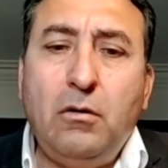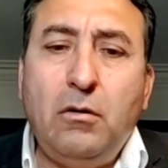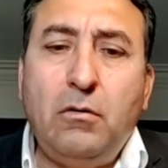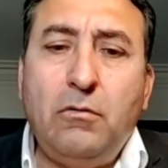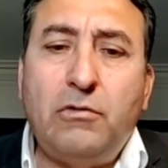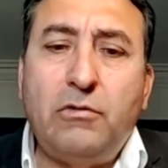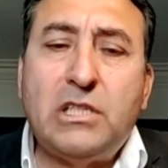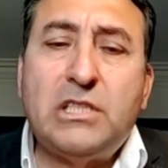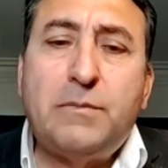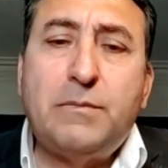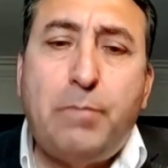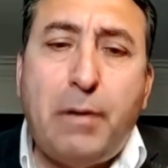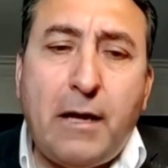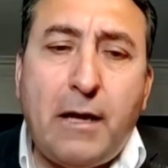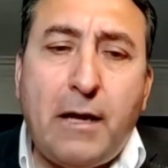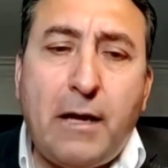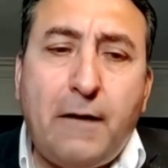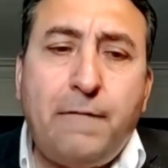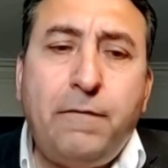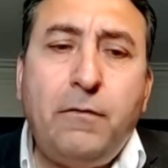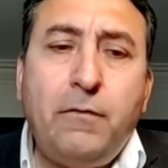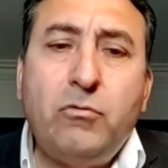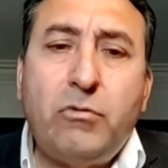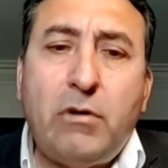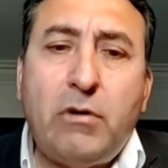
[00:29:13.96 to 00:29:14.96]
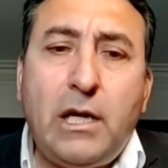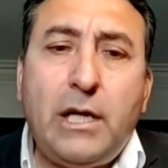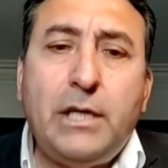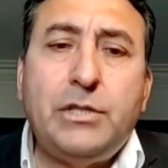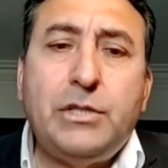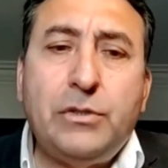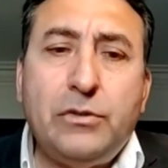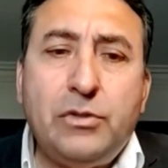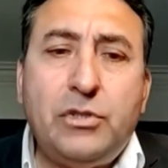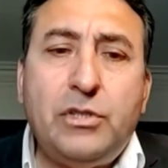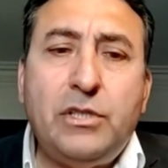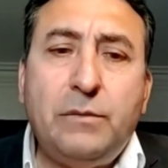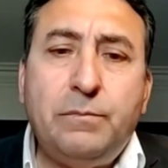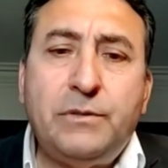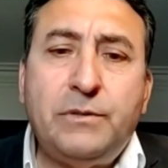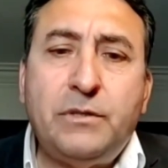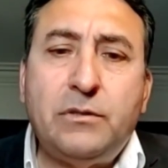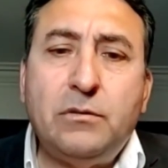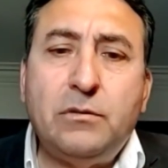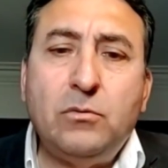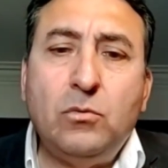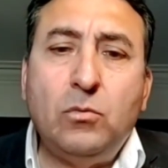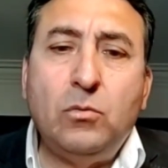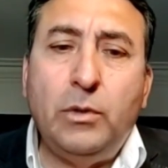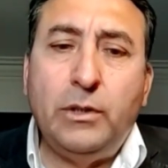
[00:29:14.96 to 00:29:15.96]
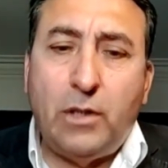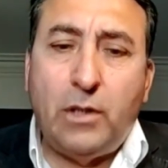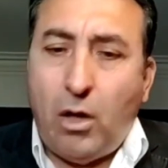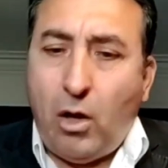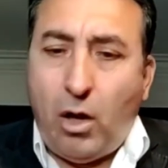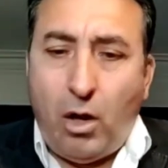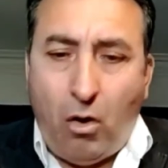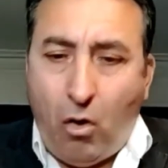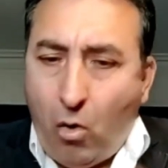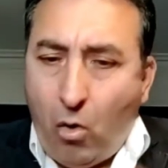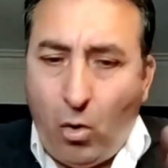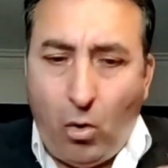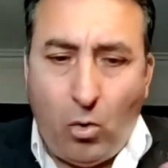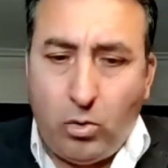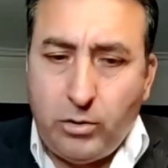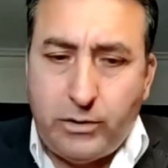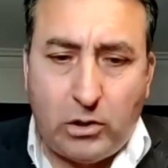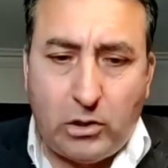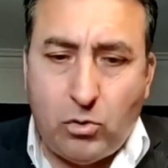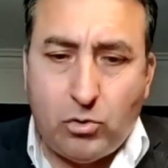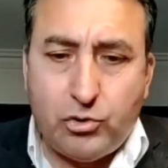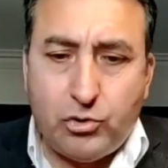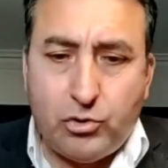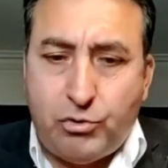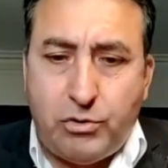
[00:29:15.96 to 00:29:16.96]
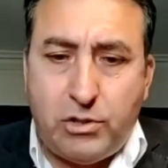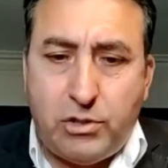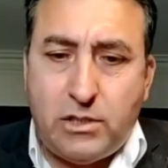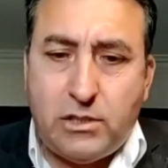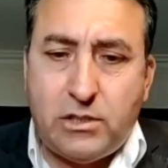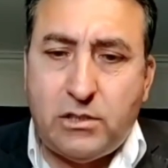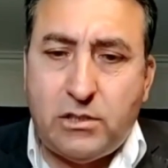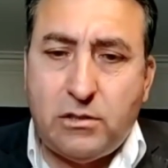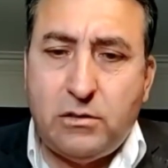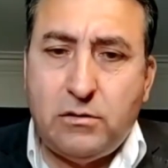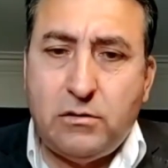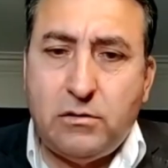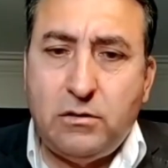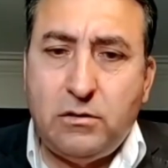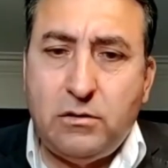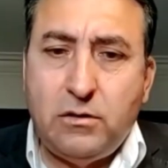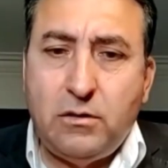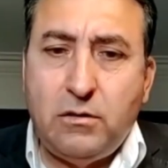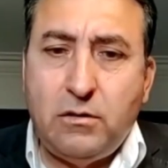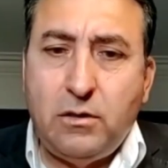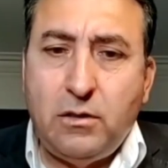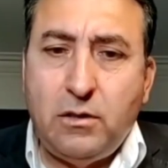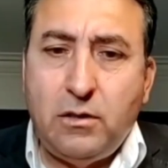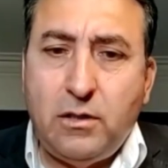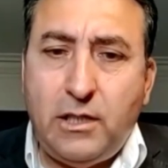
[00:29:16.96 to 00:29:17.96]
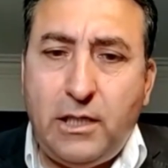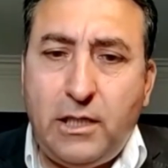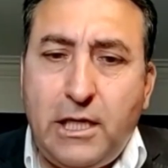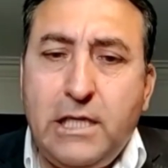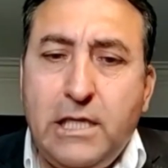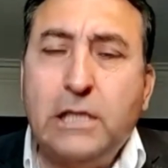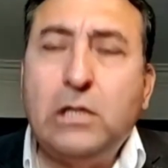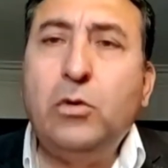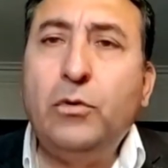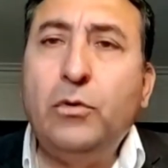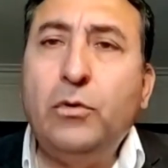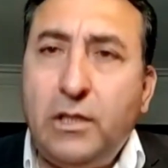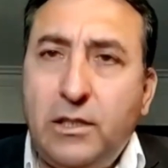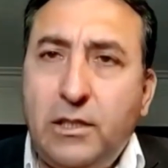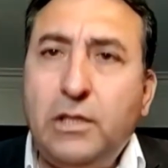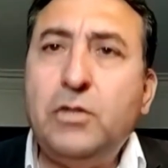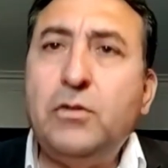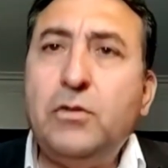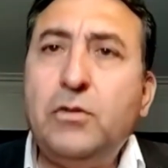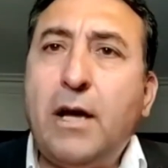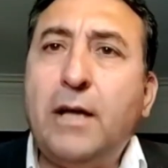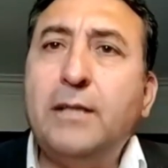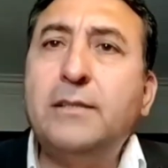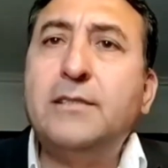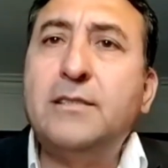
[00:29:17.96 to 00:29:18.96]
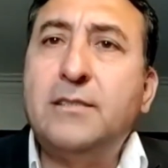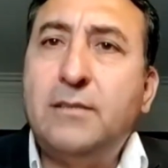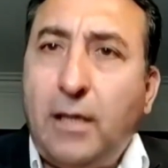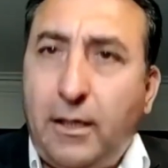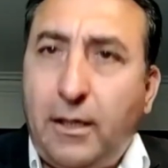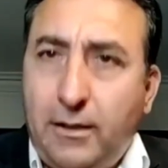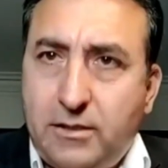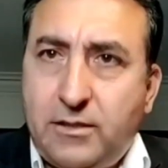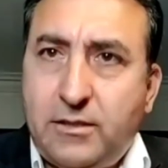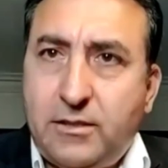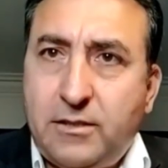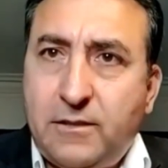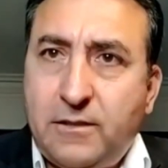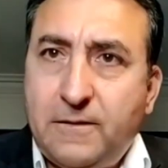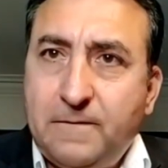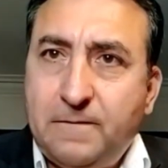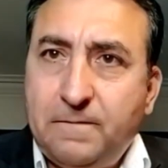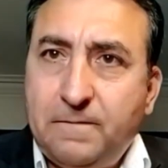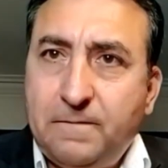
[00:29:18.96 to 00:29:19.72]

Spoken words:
respectful relationships with all the countries, including the United States.